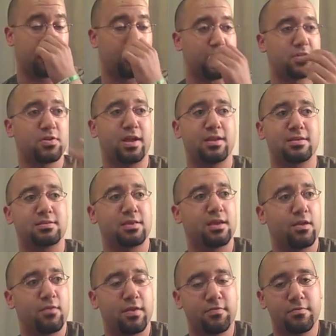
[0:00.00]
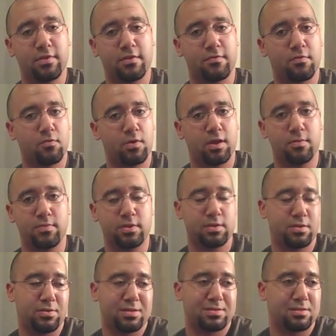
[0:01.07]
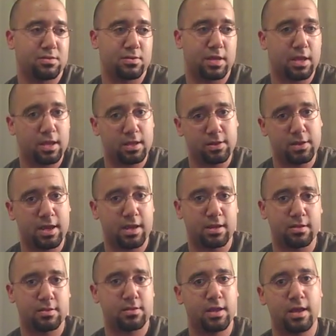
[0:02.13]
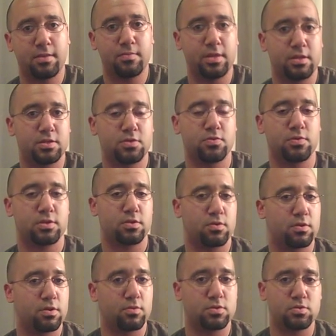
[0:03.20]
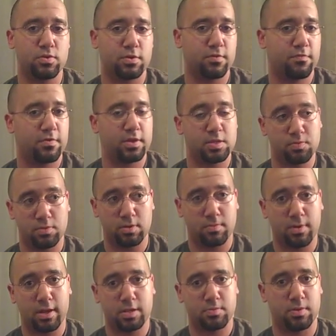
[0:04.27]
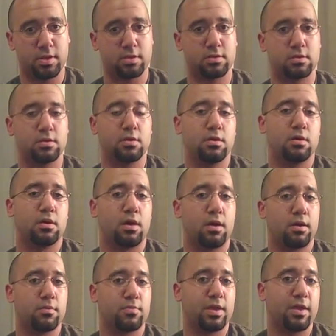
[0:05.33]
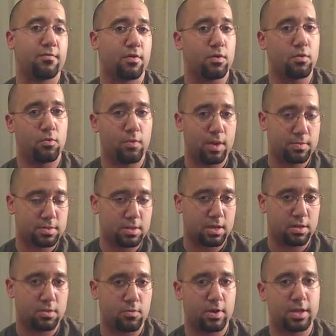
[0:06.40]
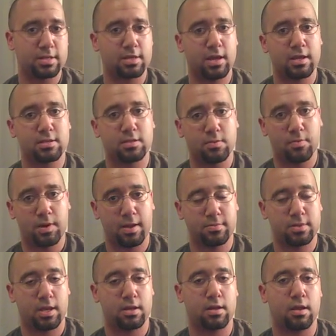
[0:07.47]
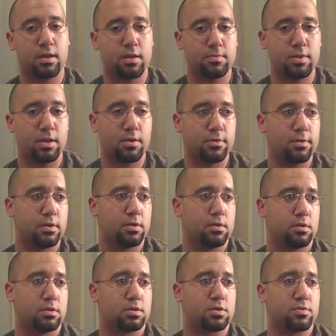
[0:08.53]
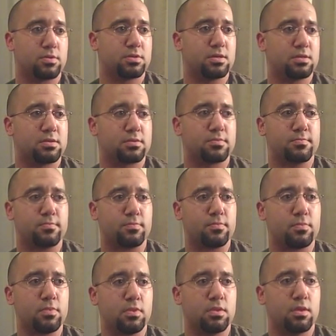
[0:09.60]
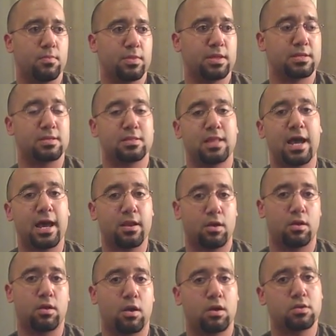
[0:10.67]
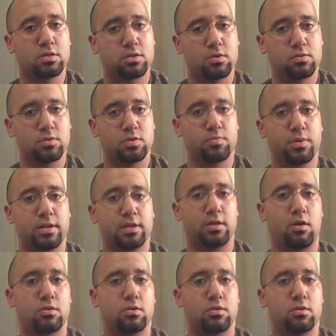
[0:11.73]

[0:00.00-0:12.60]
we tried to stay away from that for a while, but you can't. You gotta be into it. So Twitter, Facebook, MySpace. We have our own website, wiseguyshiphop.com now. So it's just, it's a lot on our shoulders, but